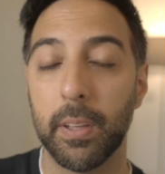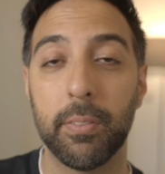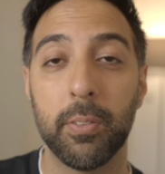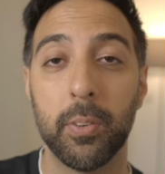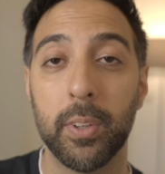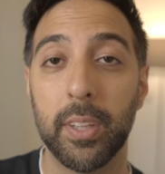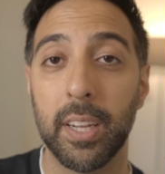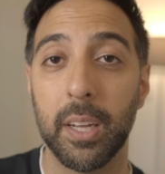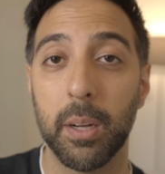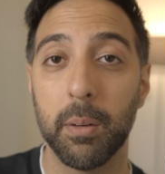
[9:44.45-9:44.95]
If
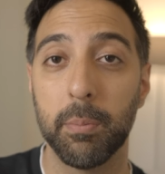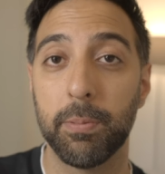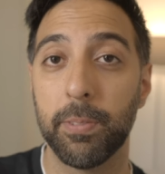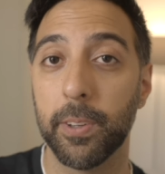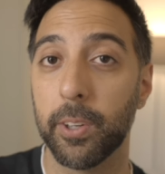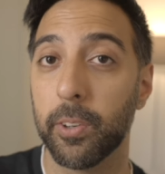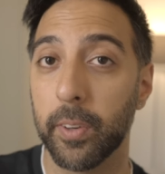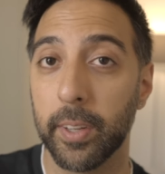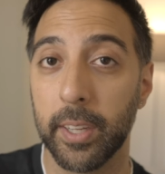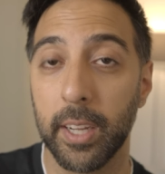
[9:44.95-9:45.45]
you need help
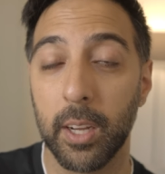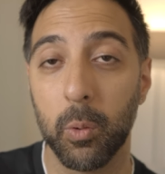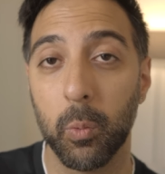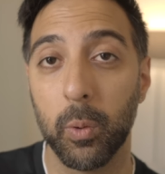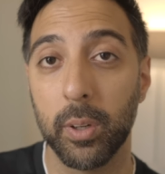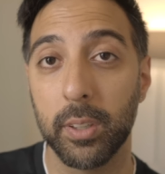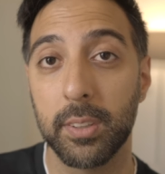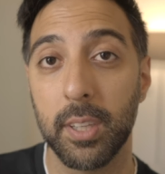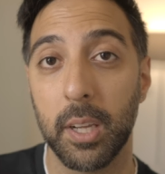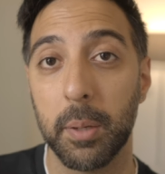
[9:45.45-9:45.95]
figuring out
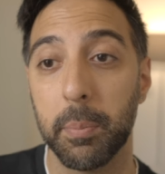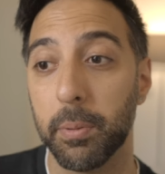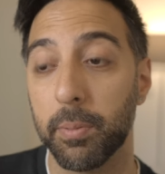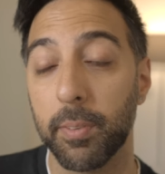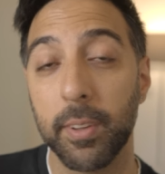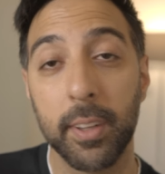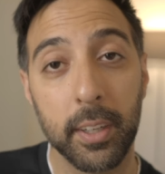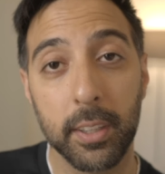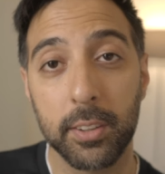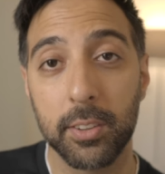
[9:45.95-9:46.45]
what type of
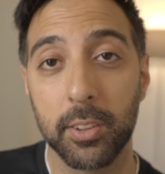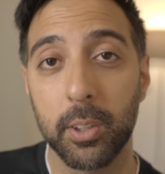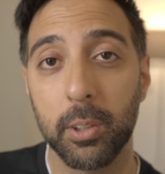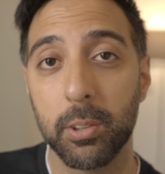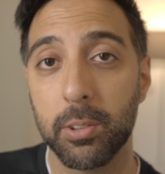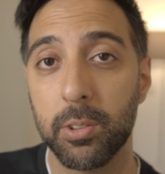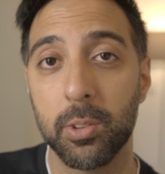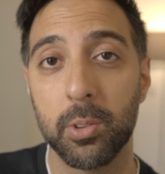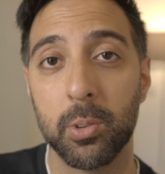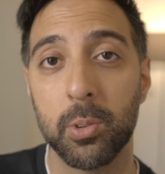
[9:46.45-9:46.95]
clinic to
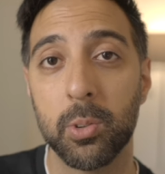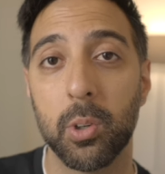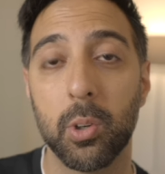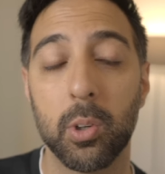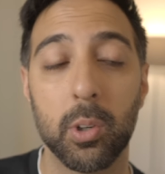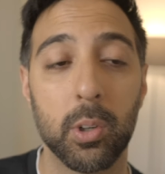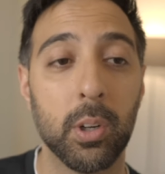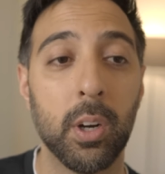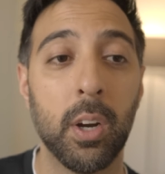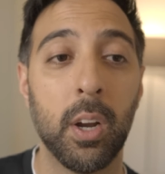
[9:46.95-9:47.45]
go to
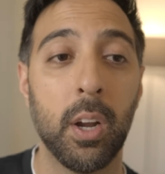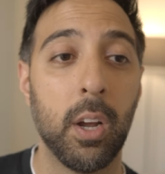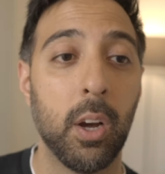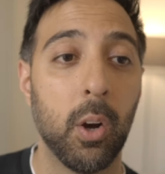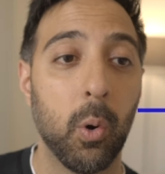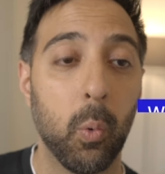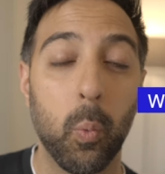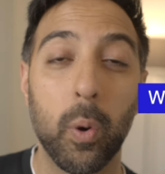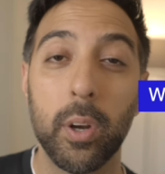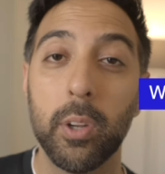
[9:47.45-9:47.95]
or
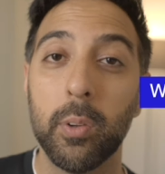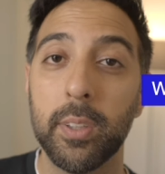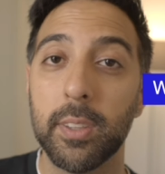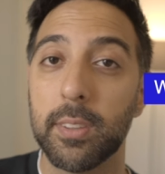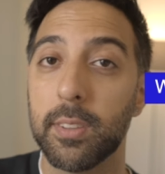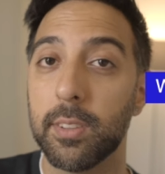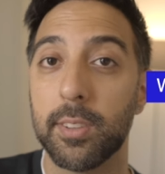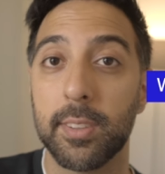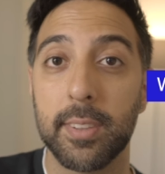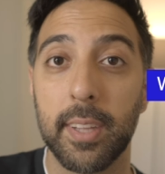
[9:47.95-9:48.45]
what do you need
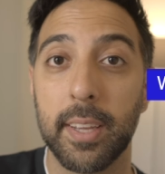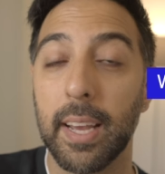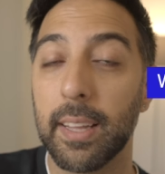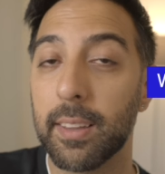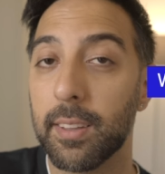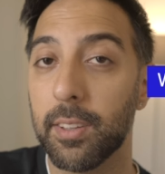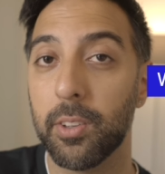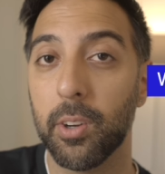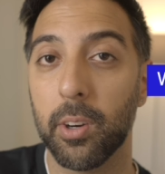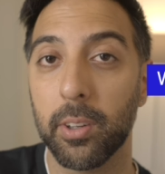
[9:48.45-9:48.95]
to say
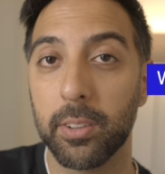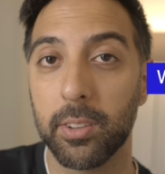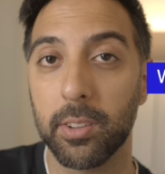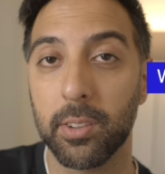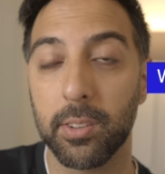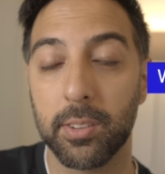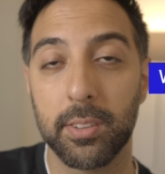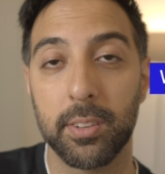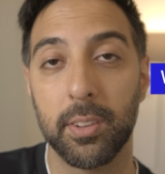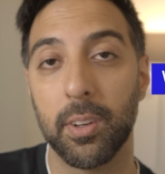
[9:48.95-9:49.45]
at the
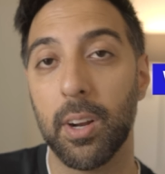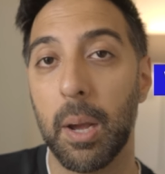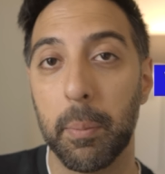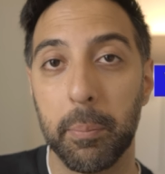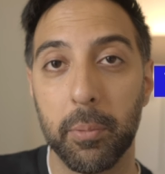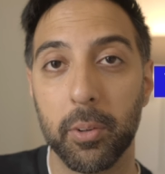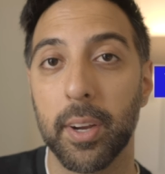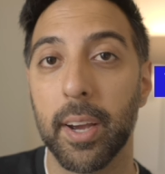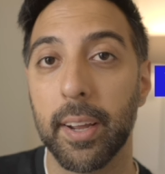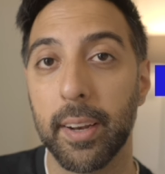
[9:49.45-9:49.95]
doctors?
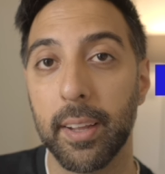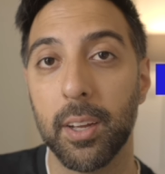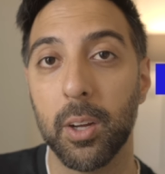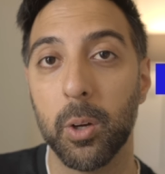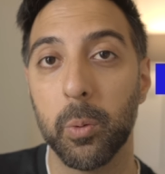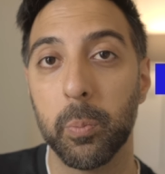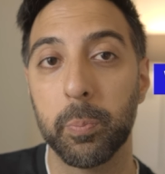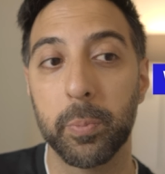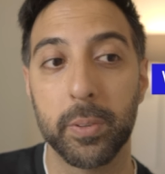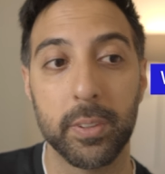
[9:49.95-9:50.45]
I'm your guy to
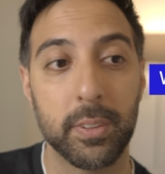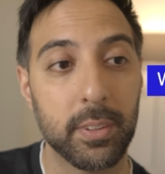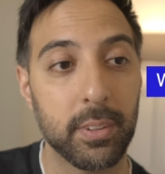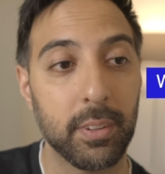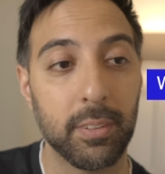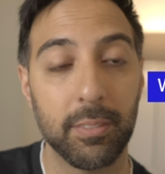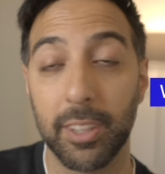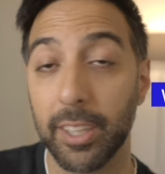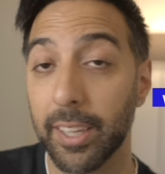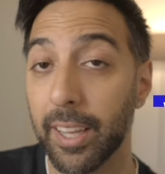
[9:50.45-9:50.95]
help, because
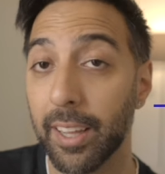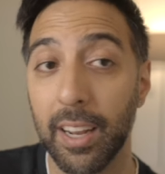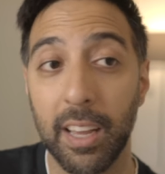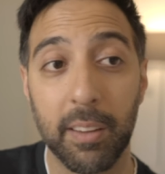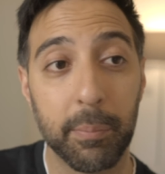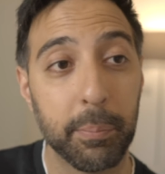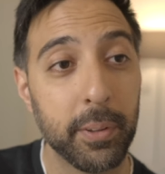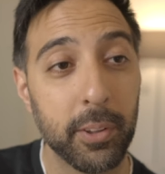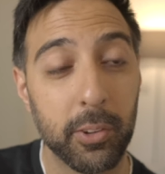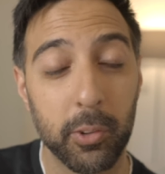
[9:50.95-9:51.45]
again,
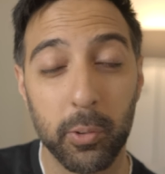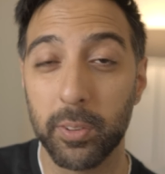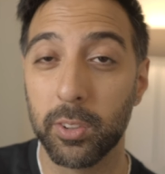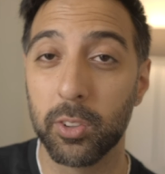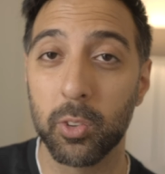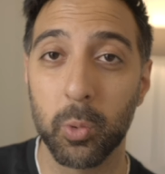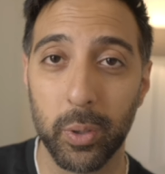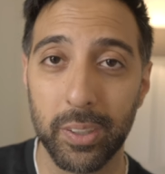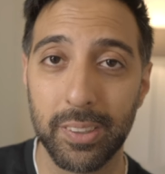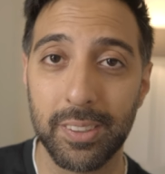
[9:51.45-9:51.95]
I've been through
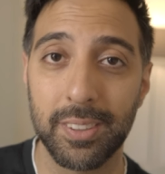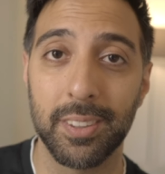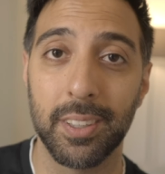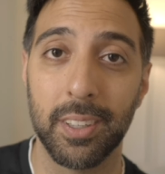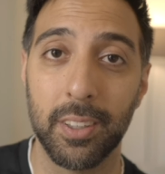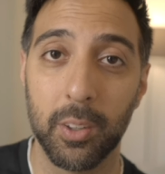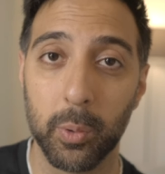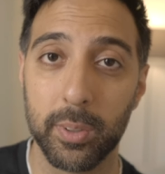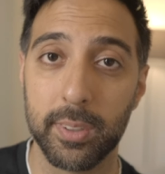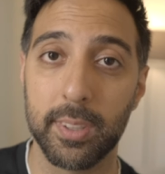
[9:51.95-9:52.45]
this twice and I
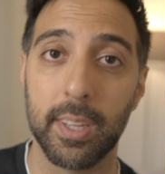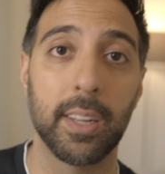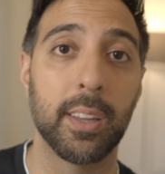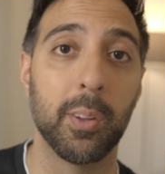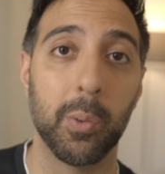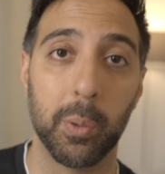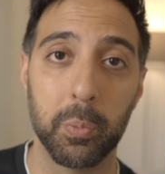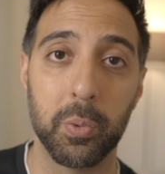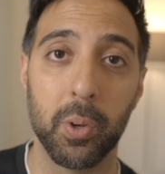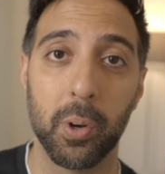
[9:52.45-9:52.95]
know
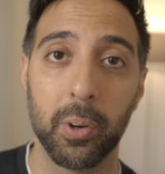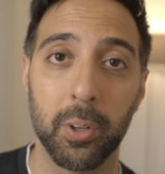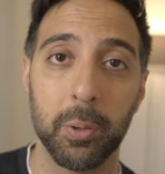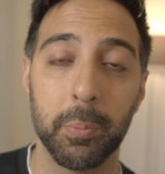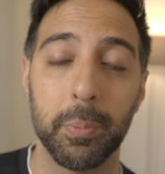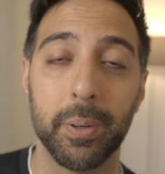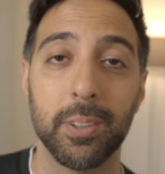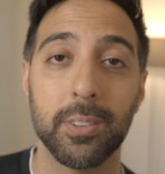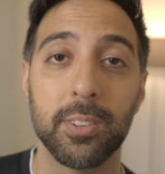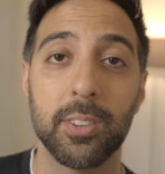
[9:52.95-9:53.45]
exactly what I'm talking
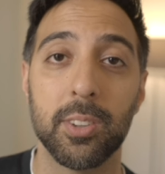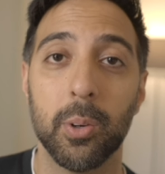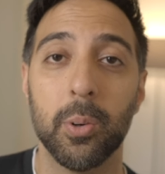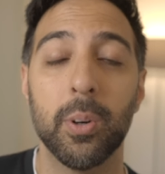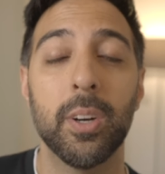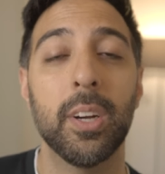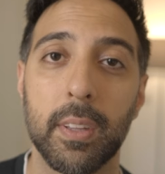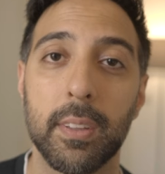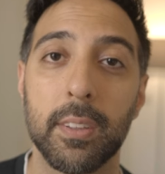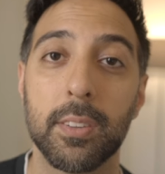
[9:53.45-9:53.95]
about.
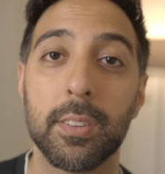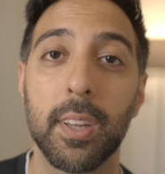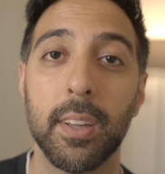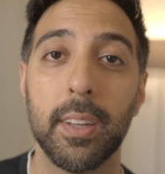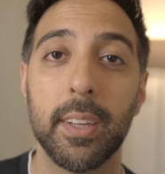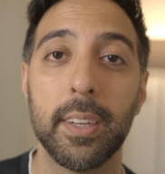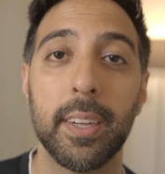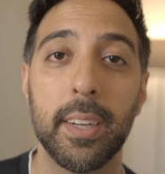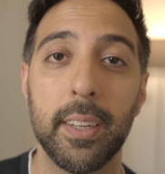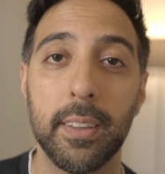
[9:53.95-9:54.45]
So there's a
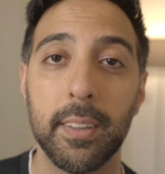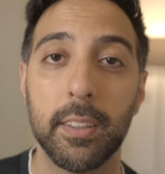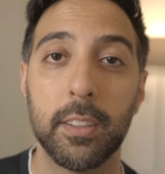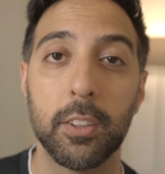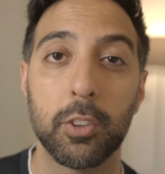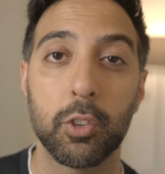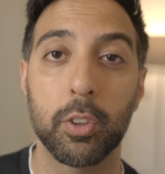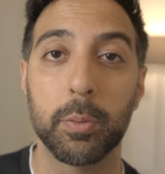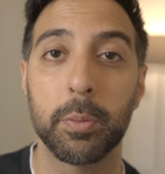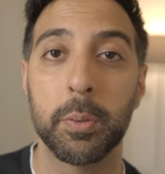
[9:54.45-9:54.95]
link in the
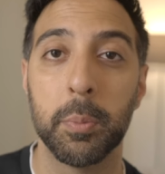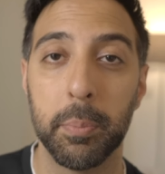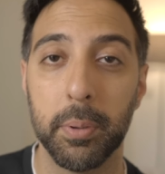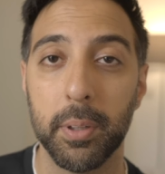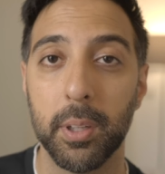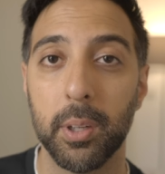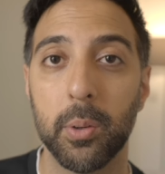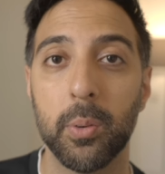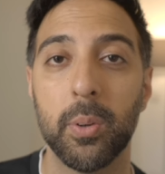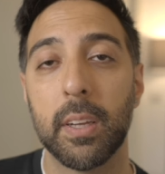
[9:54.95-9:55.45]
description
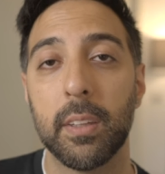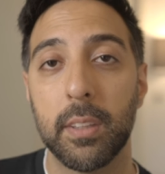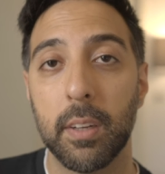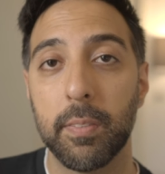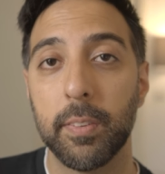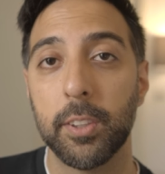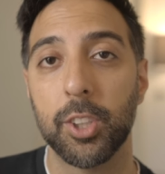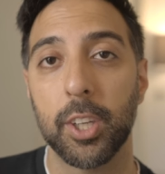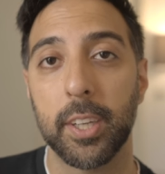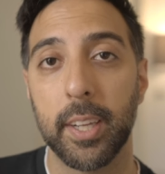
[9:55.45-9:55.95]
below.
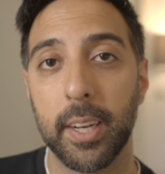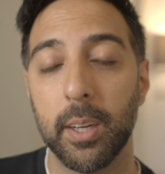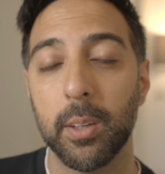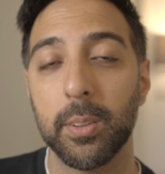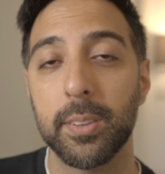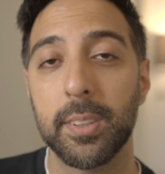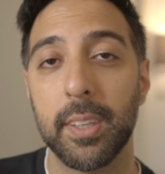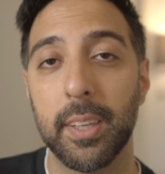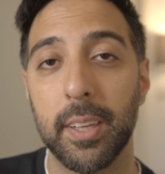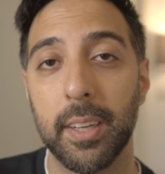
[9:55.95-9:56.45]
Definitely check it
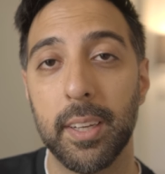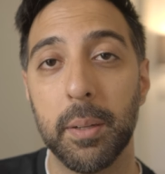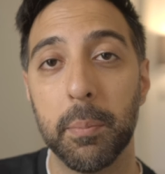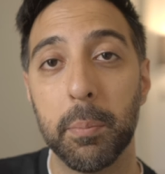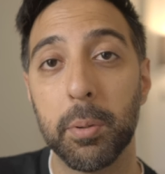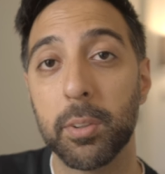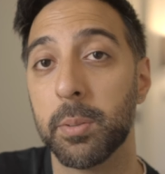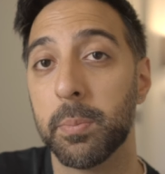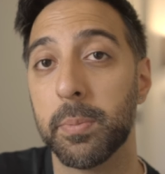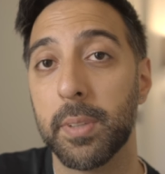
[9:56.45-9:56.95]
out and
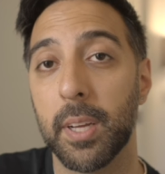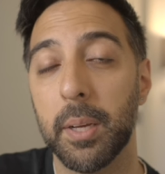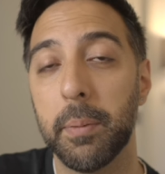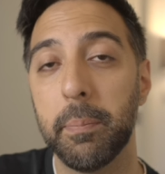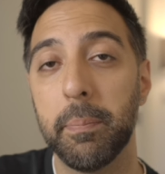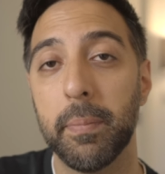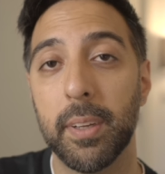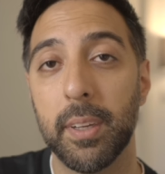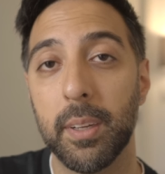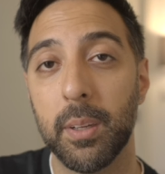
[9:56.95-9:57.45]
book some
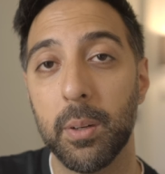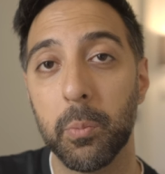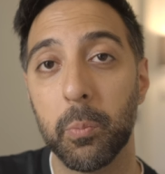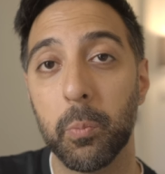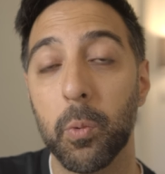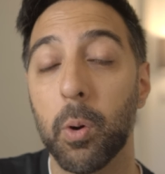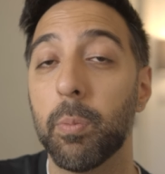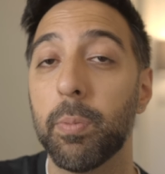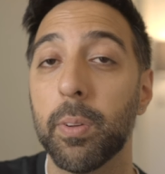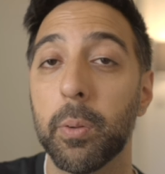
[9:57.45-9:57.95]
time,
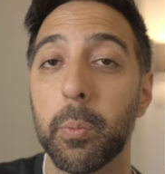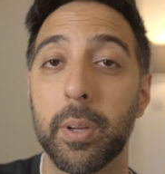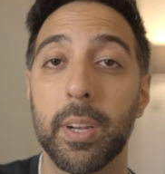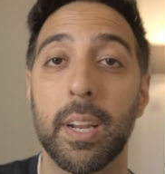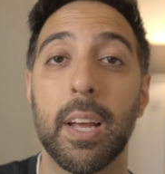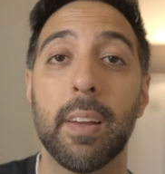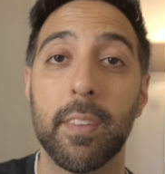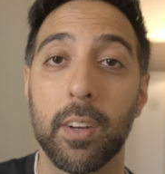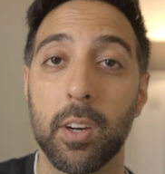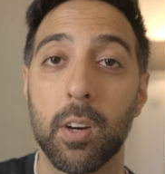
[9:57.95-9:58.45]
and hopefully we can
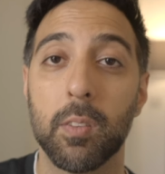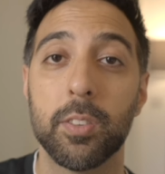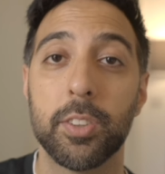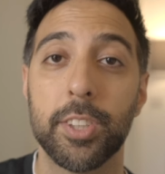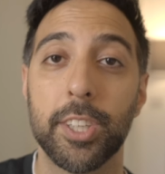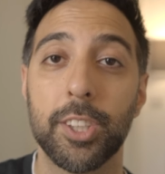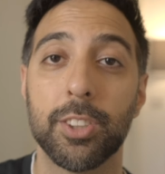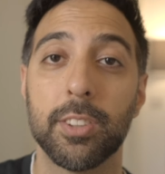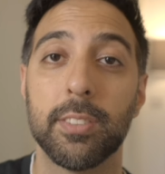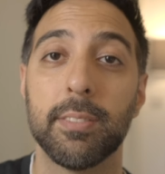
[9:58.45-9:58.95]
have that
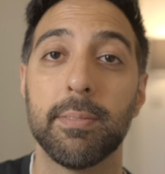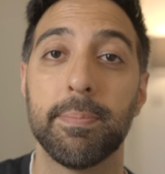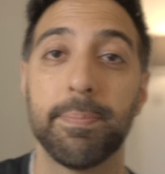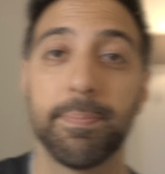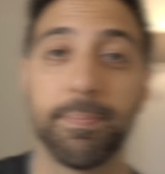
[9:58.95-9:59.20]
conversation.